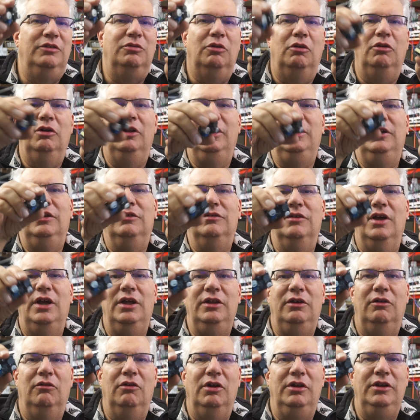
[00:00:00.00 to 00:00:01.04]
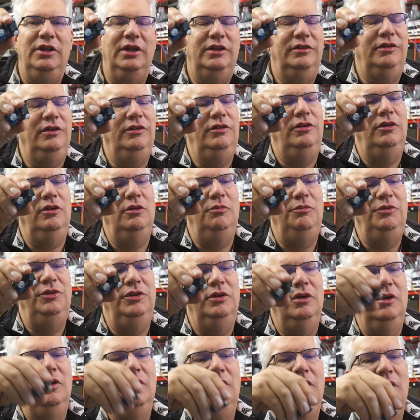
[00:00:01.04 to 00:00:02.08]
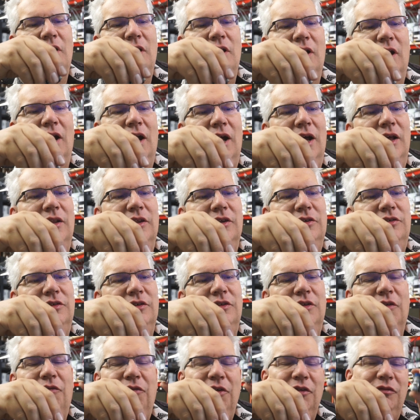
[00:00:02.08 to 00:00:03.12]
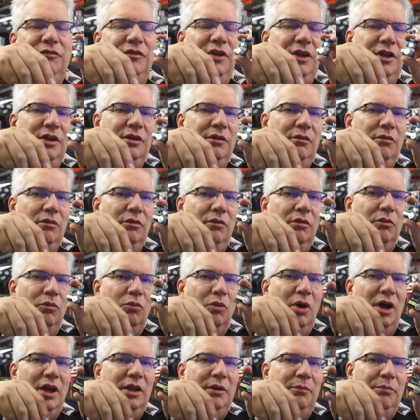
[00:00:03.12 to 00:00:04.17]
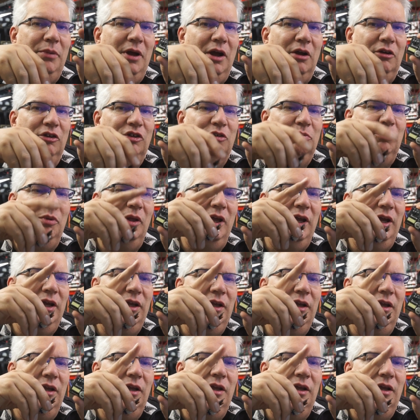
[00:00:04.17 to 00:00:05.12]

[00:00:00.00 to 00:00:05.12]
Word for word: were really designed to run Nixie tubes. Uh, this is the 15 watt power supply.